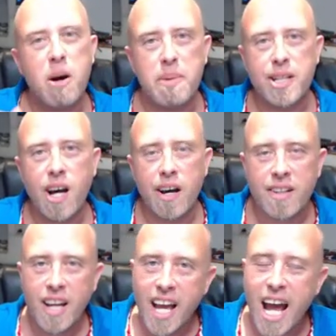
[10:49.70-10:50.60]
they'll be
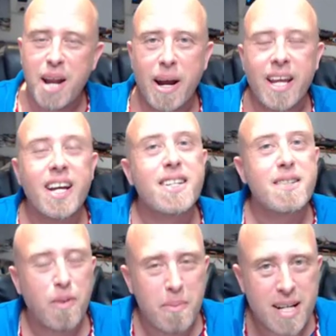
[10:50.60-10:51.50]
done. Anyway,
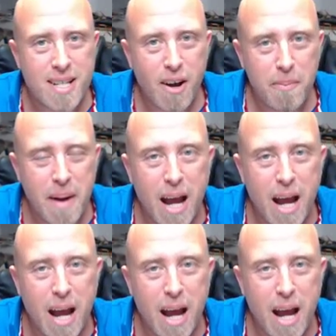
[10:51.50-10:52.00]
for myself,